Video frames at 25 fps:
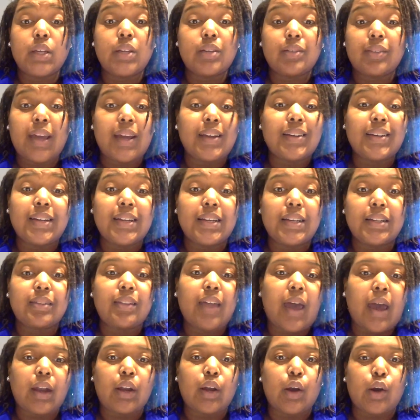they need
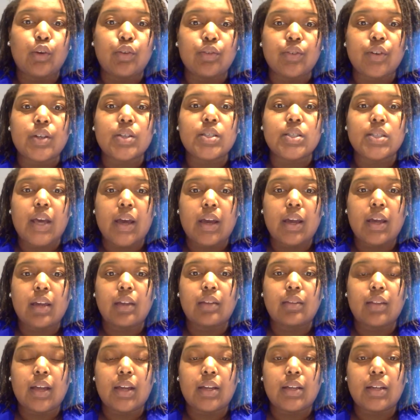that oversight
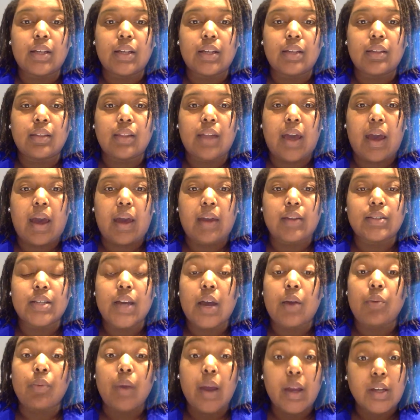and they need that
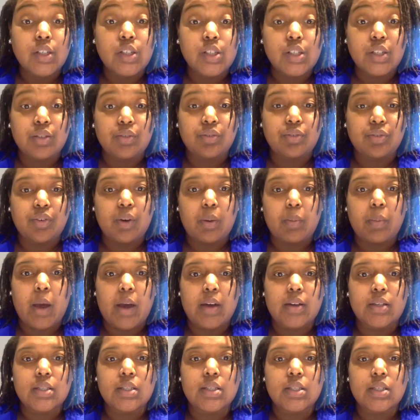direction from
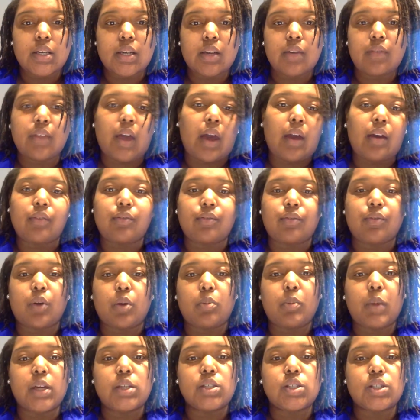us to give that
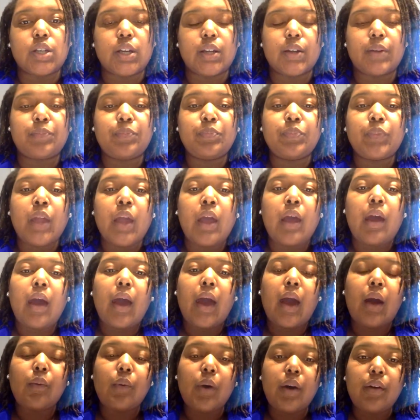information.
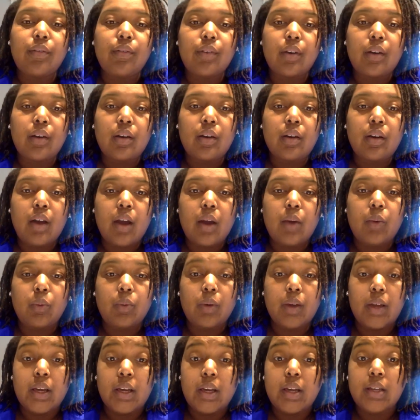However,
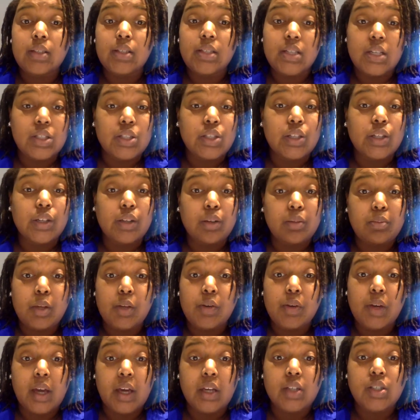we teach in
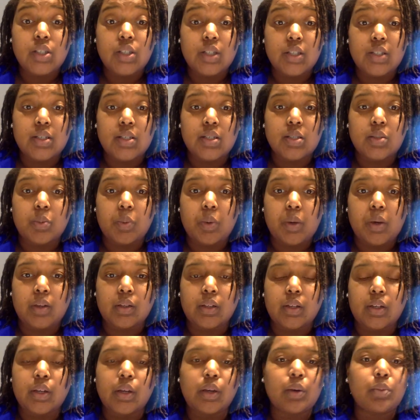communication as well,
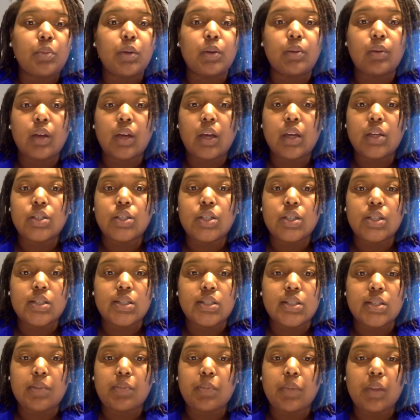and communication
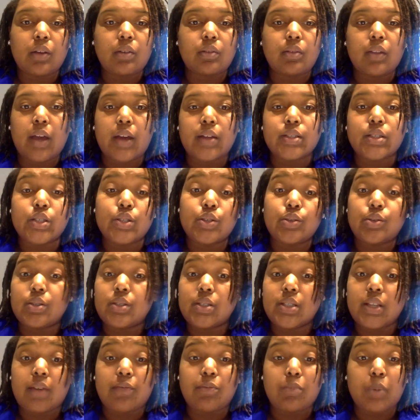is something that
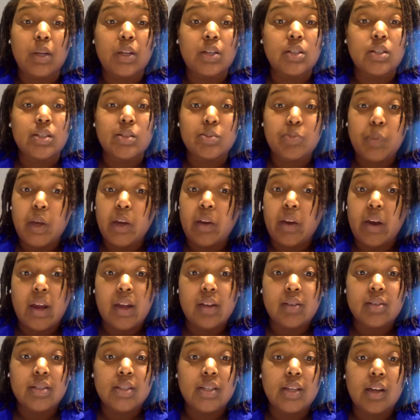students have been
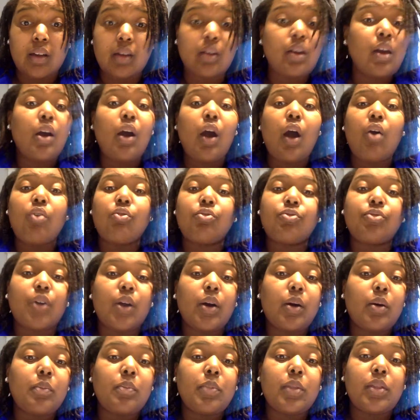experiencing
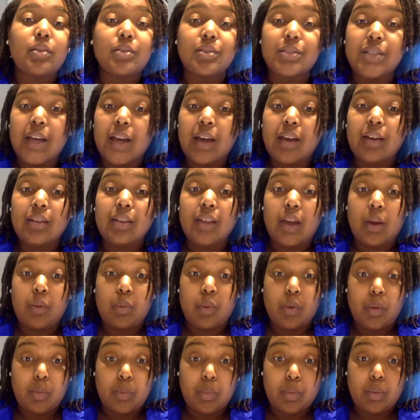from the day they
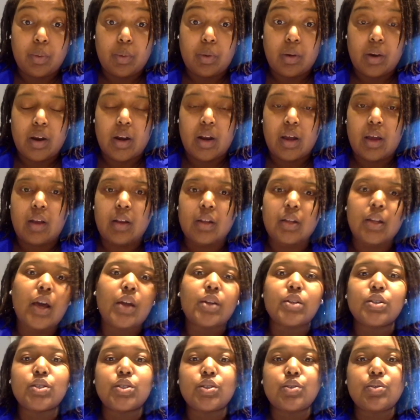were born. And a lot
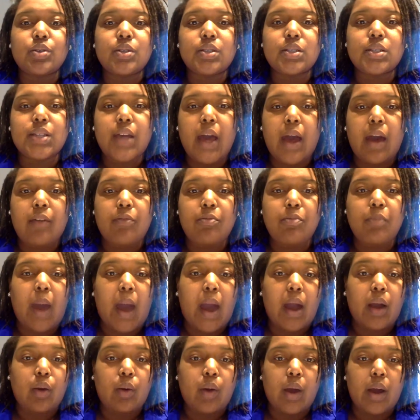of students have
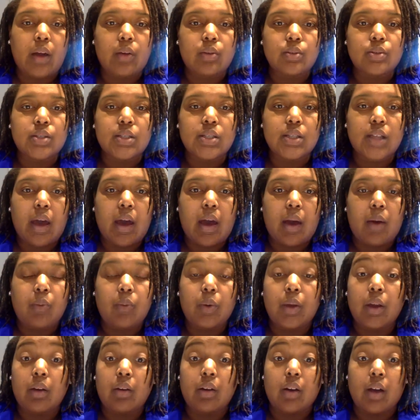backgrounds that
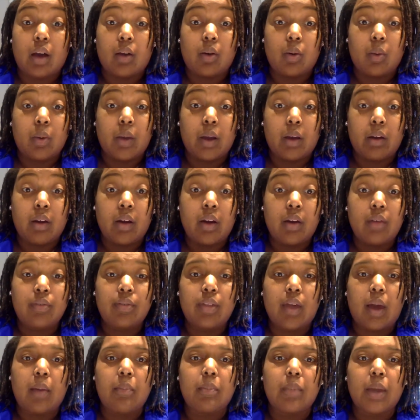we are not aware of
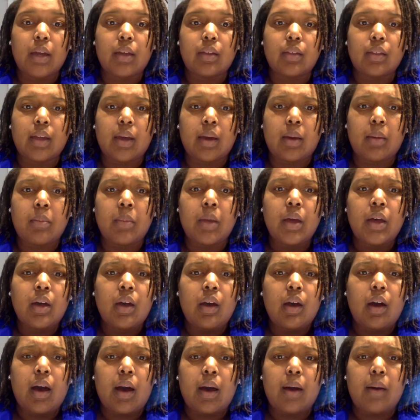that make them
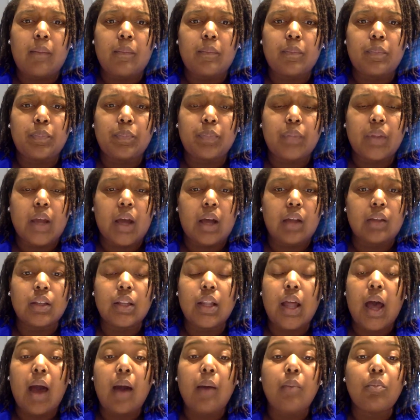a
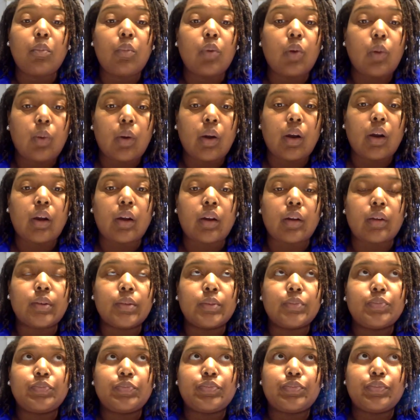lot more
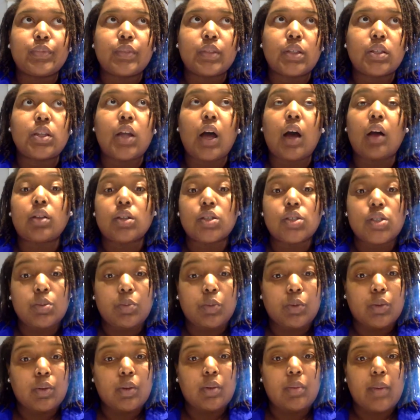
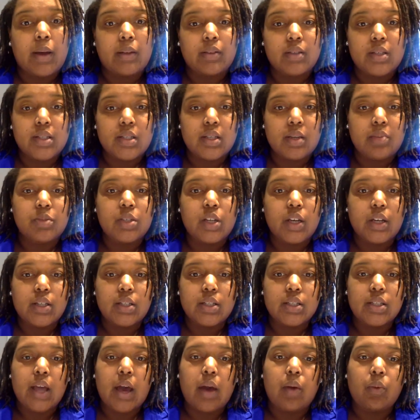knowledgeable about the subjects
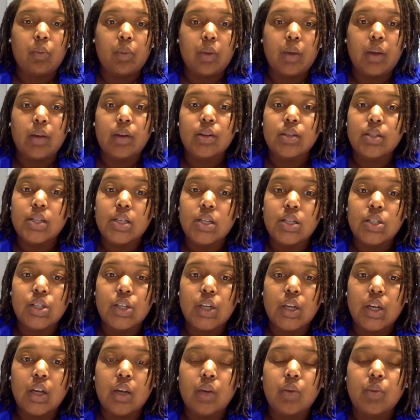that we are
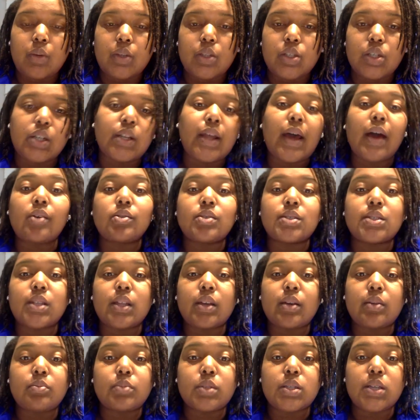teaching, which allows
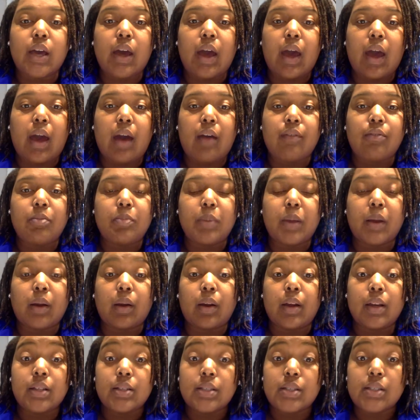them to have better
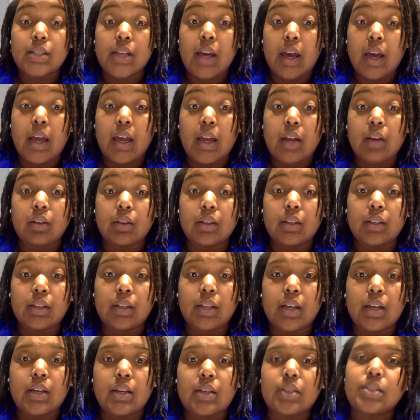insight on
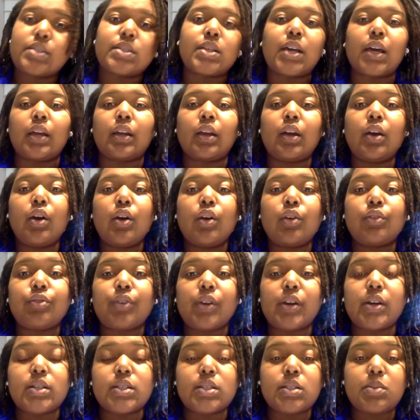things and
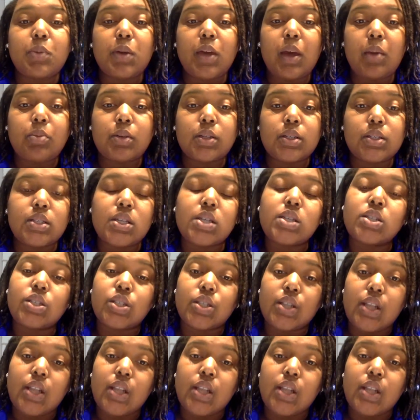for us to be able to teach